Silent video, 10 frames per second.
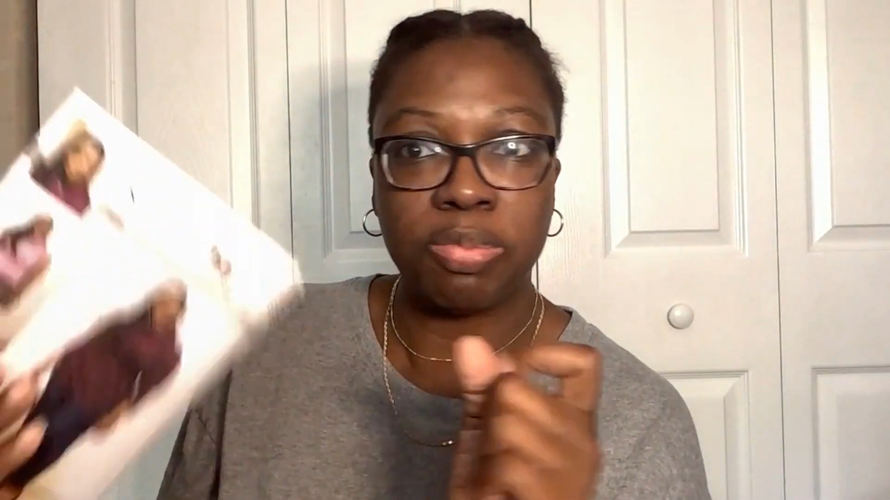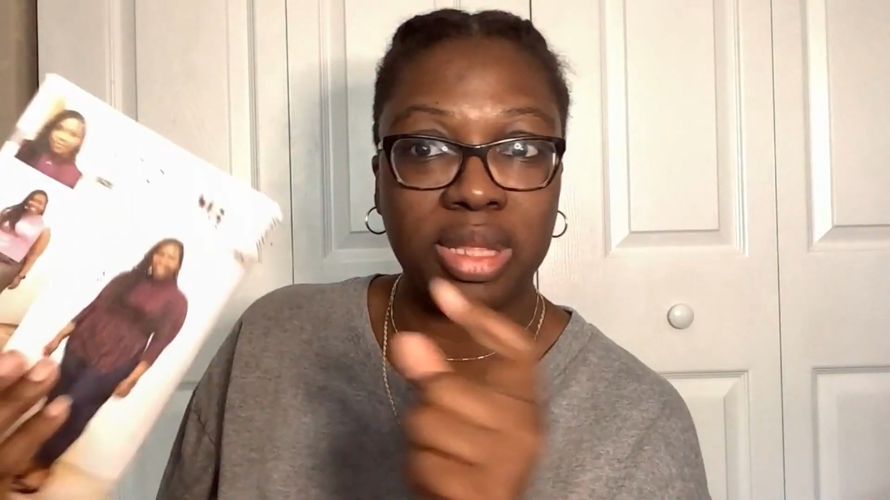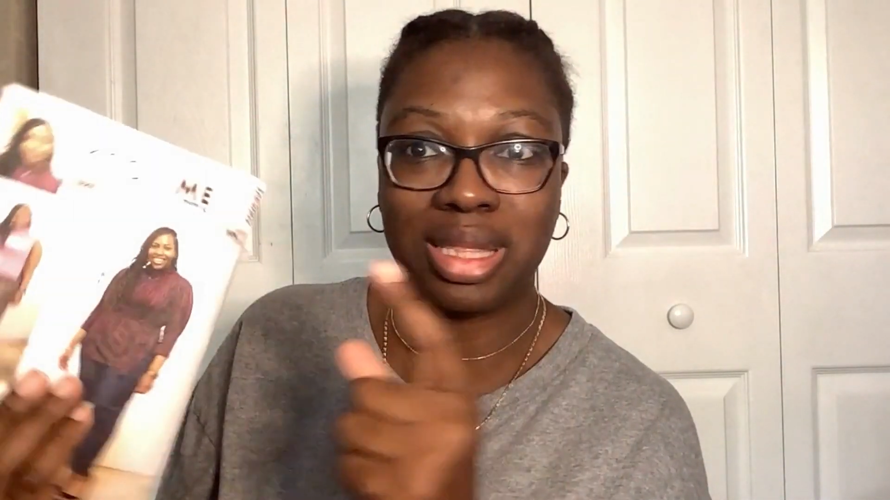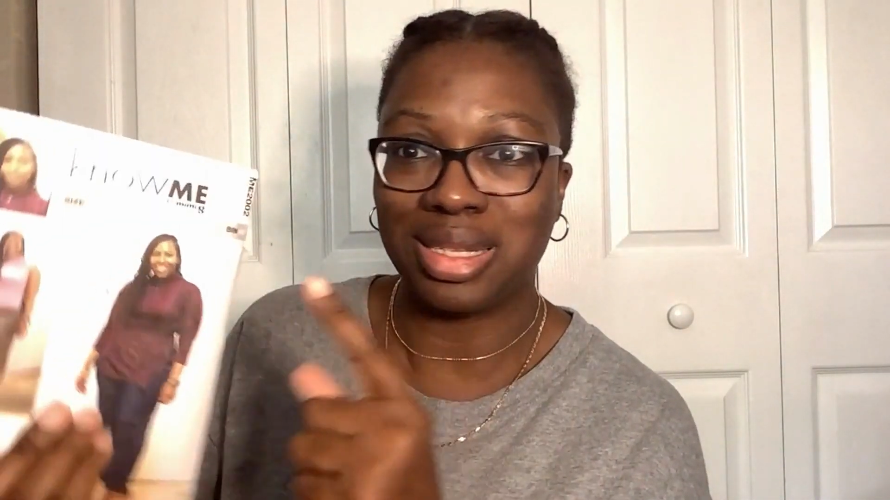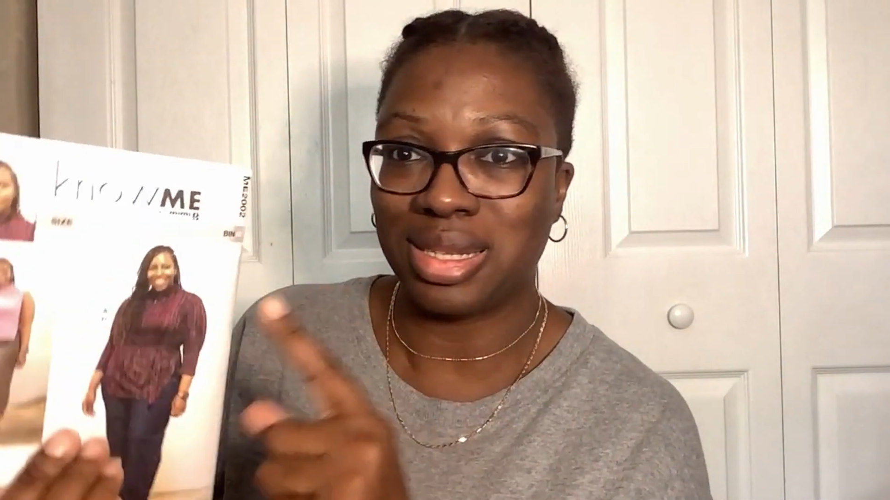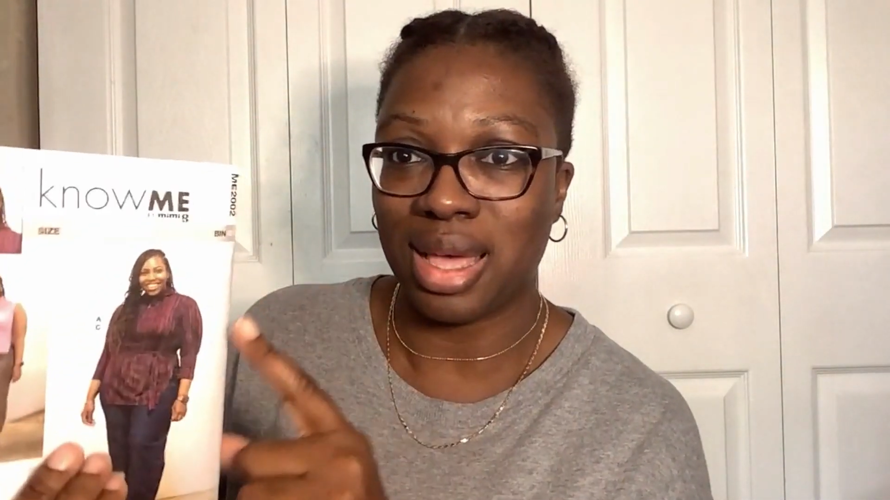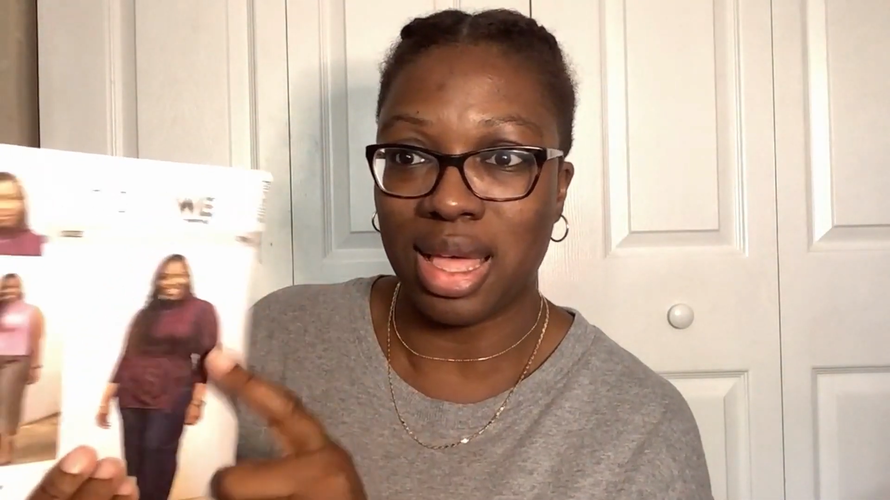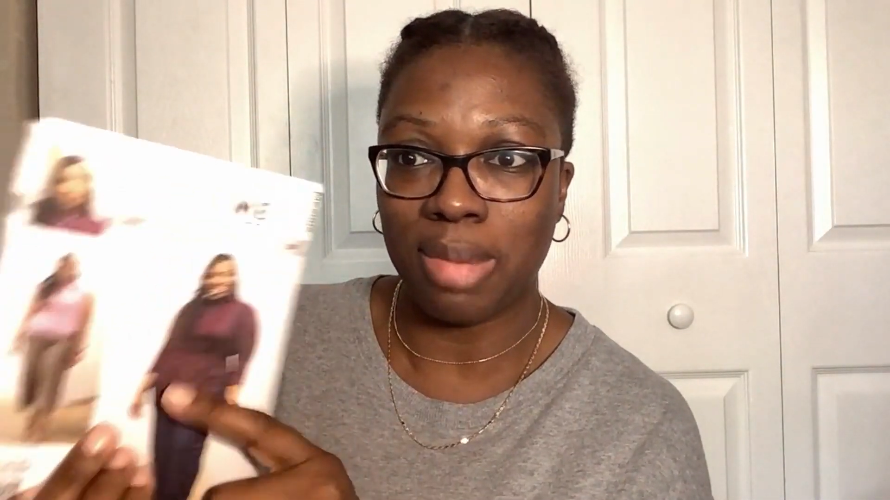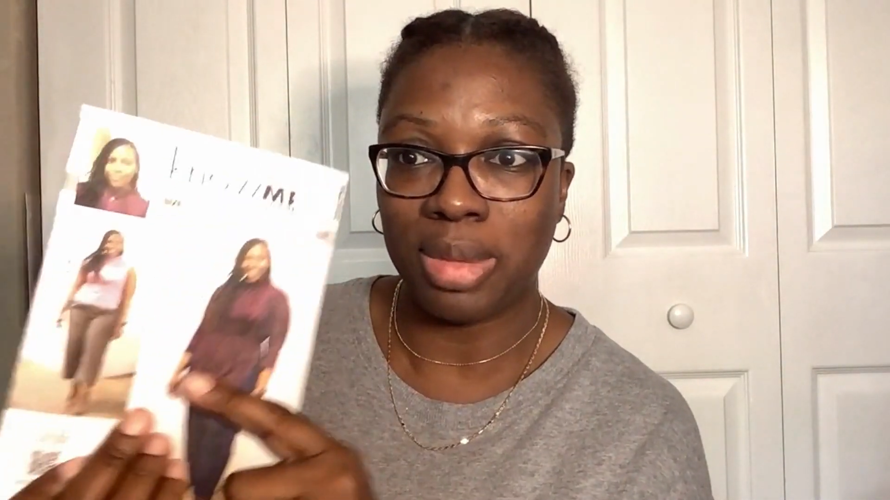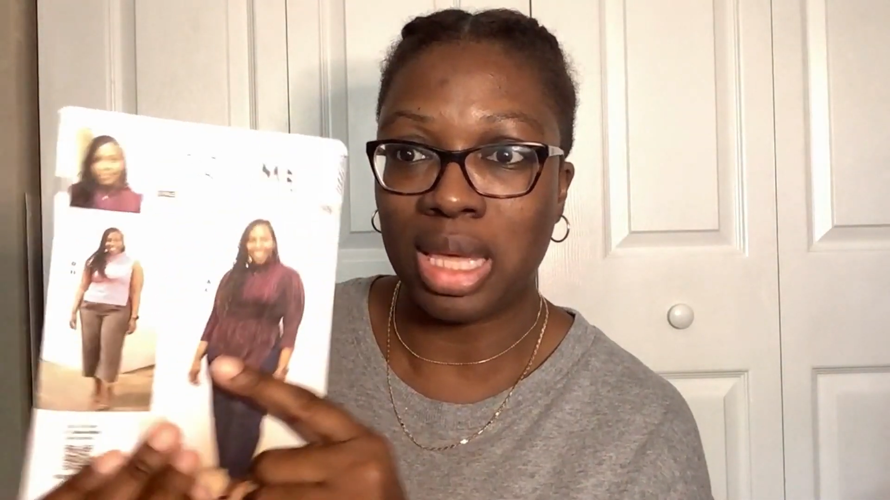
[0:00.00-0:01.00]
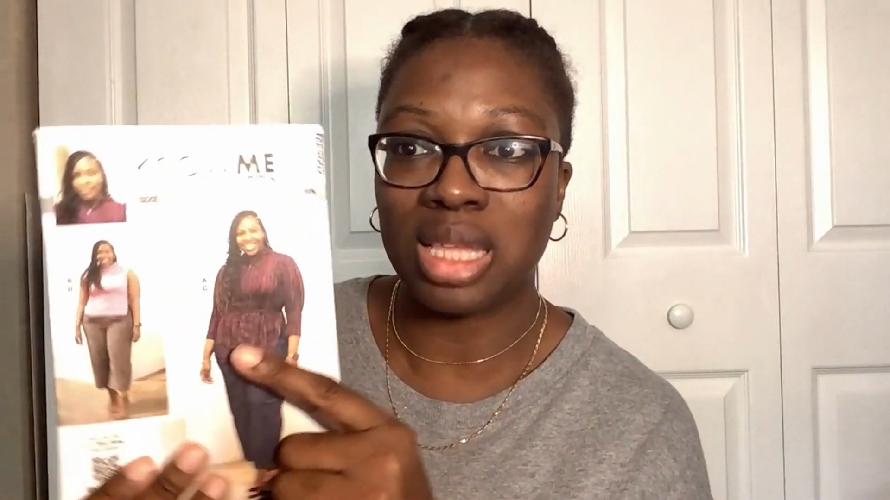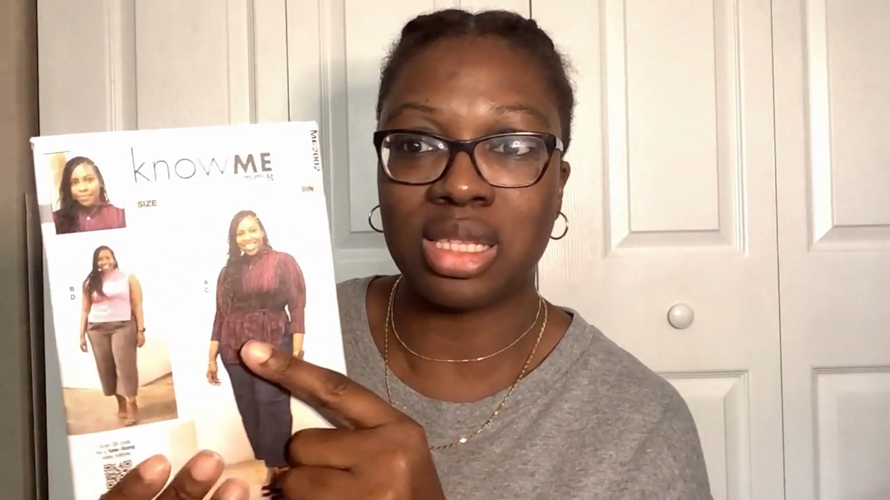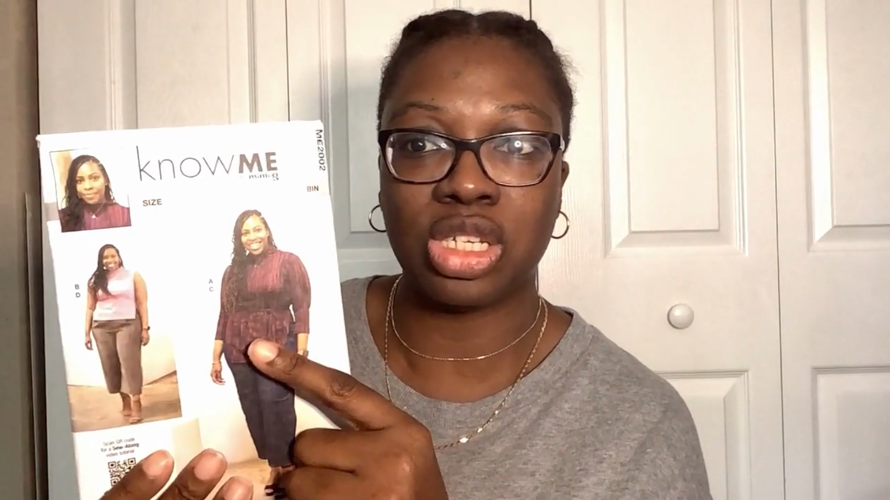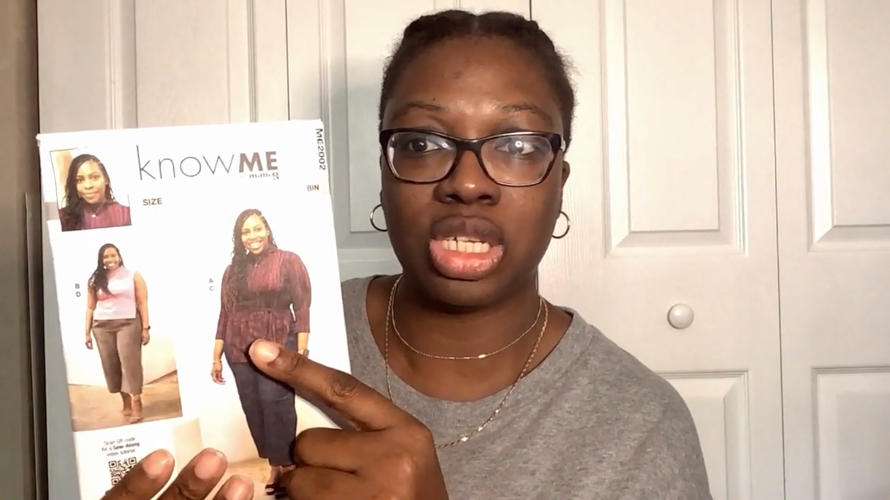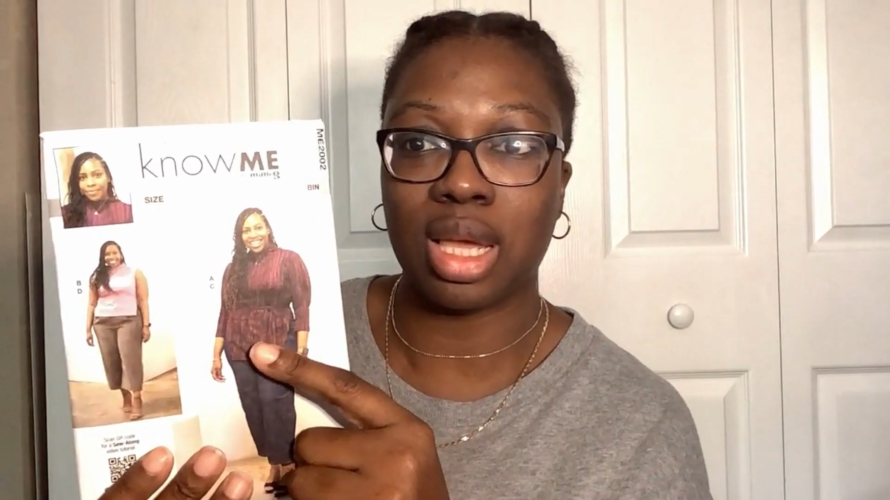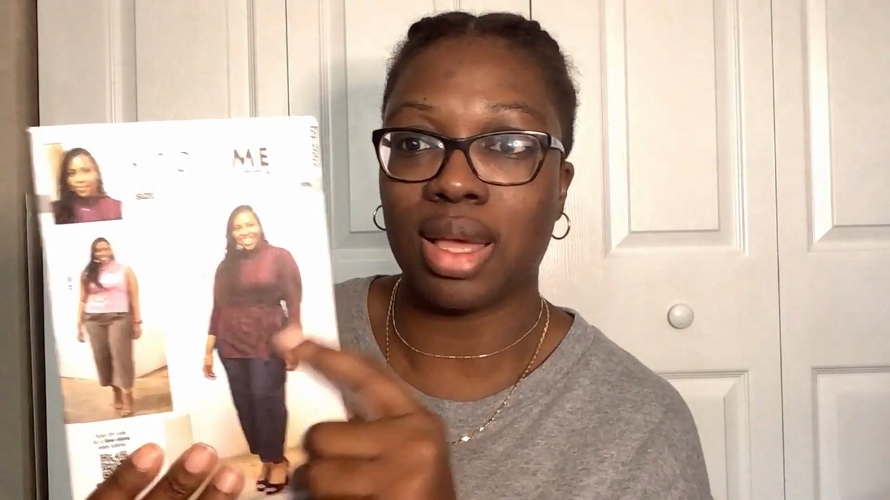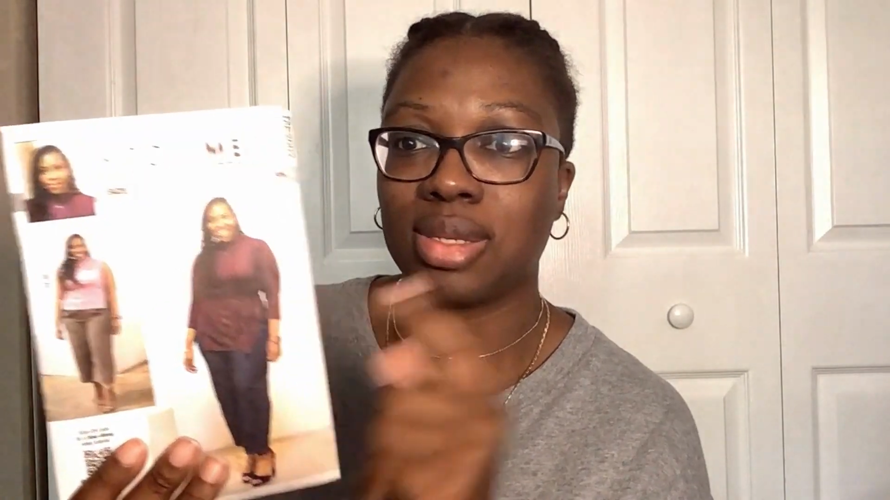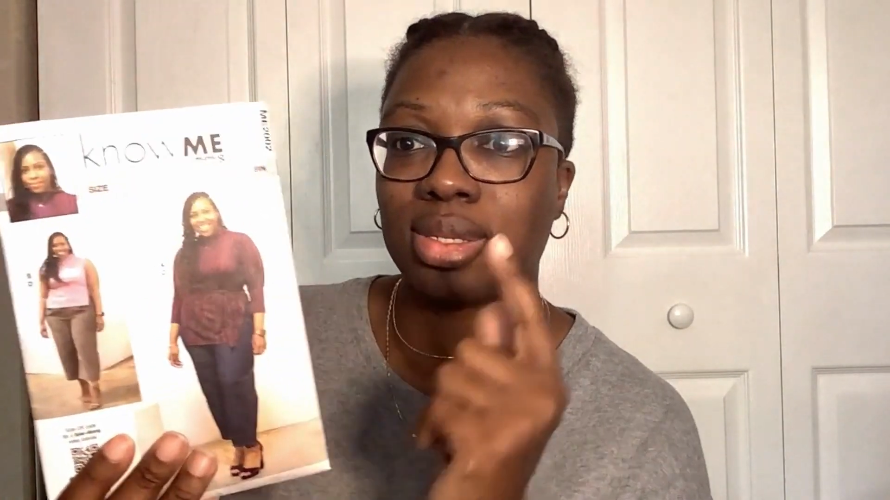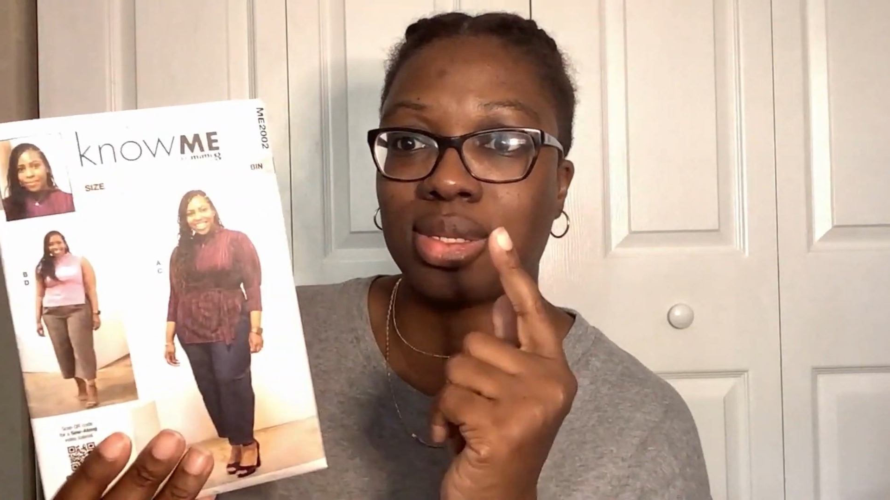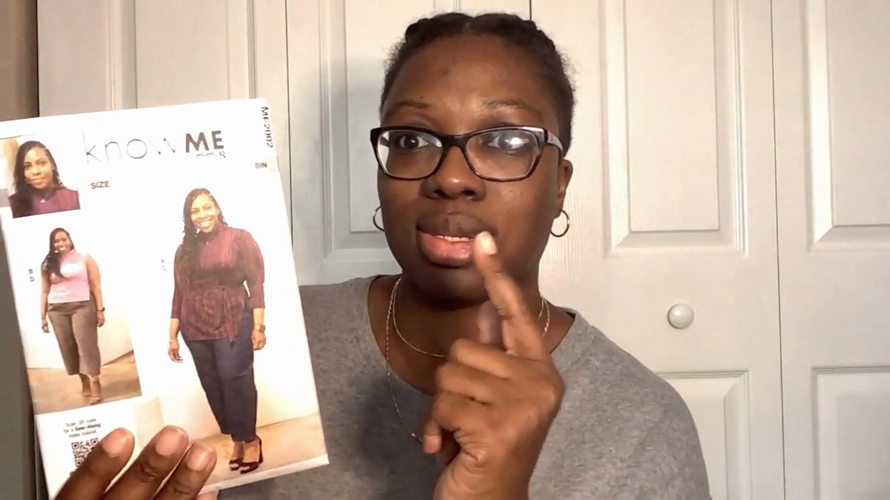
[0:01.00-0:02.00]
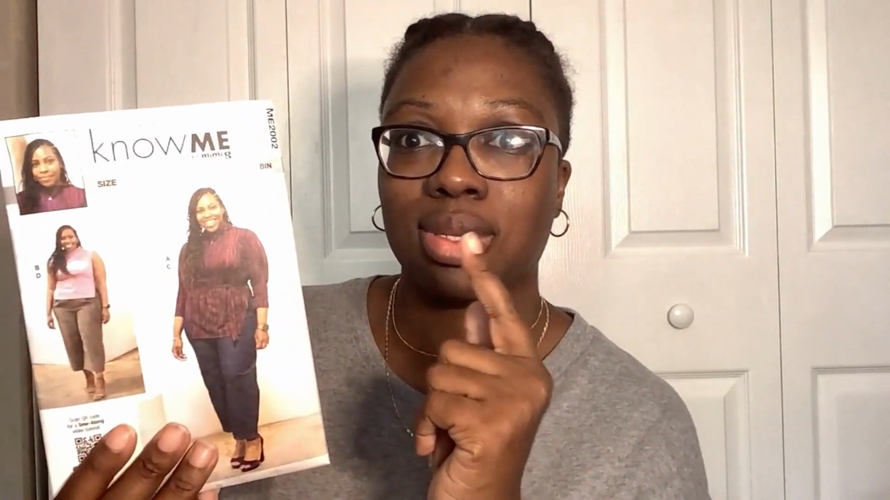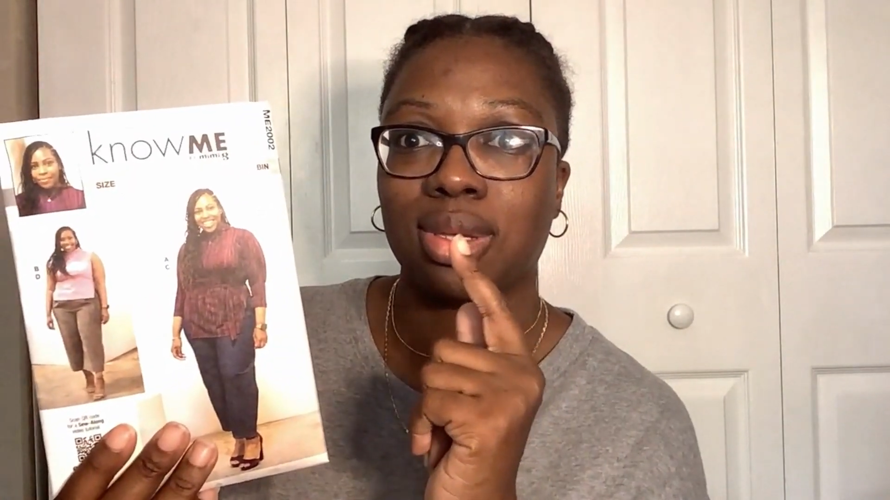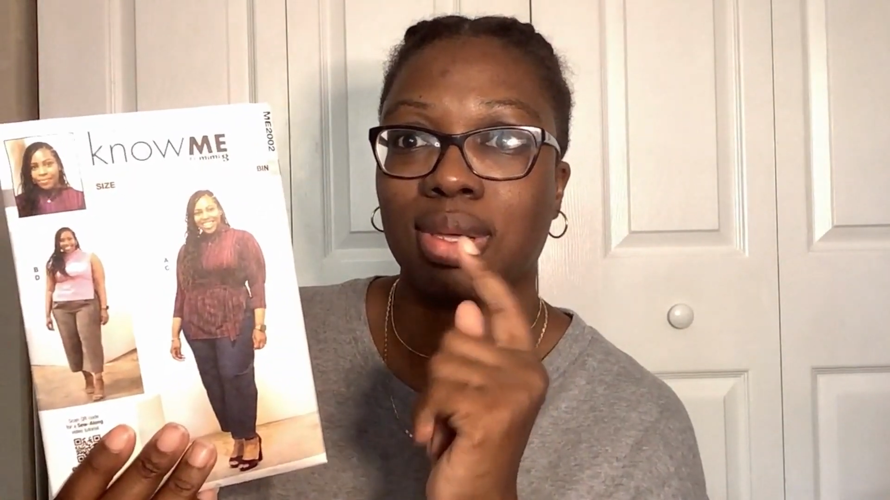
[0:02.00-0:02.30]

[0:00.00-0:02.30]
but the top is just